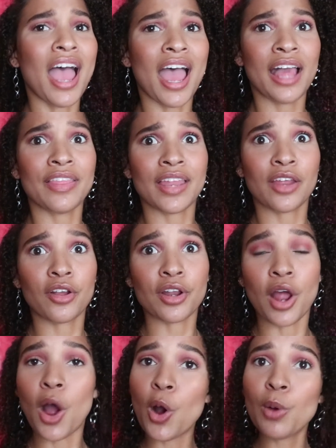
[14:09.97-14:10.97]
And then I
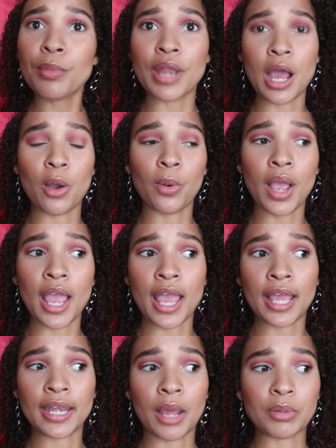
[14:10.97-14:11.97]
got home now
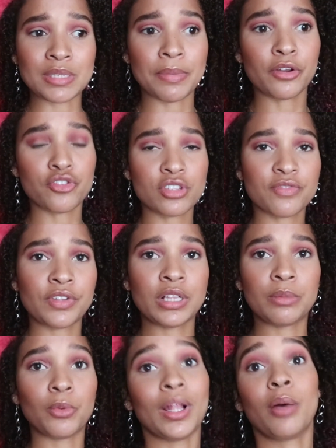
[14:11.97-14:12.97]
and I was about to just
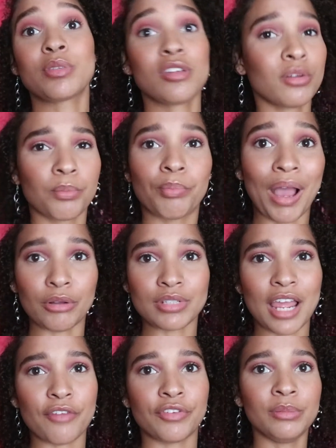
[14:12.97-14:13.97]
film. Well, I was not
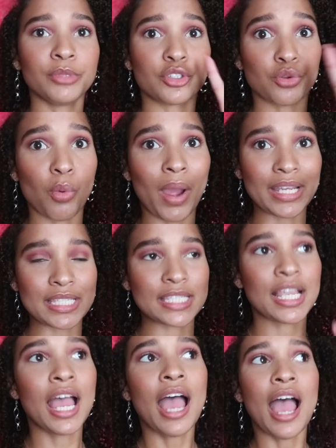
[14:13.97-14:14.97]
about. I filmed it twice.